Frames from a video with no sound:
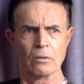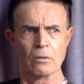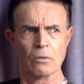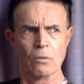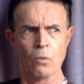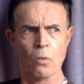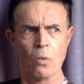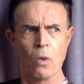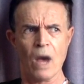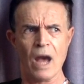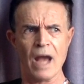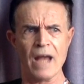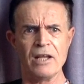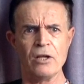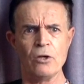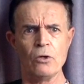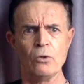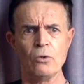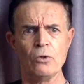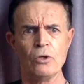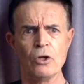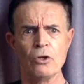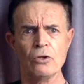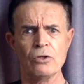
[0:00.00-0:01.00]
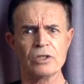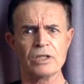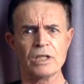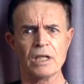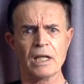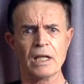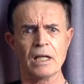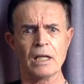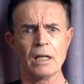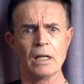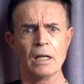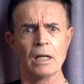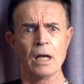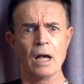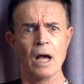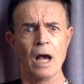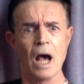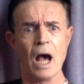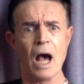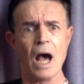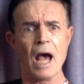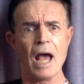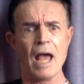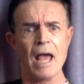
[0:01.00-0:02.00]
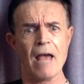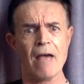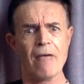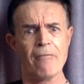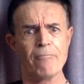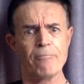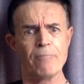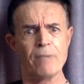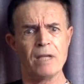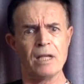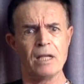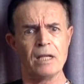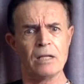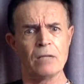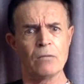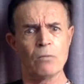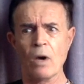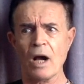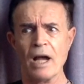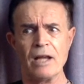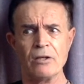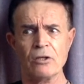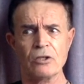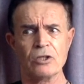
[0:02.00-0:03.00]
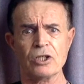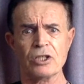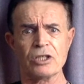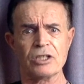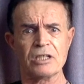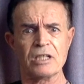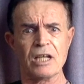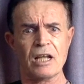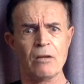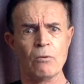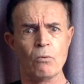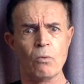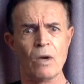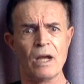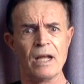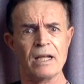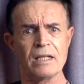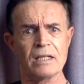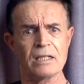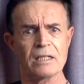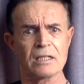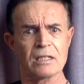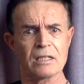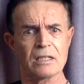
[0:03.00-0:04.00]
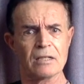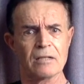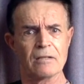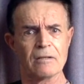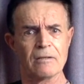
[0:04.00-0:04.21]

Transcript: Why are you using I have been? Why not just say went?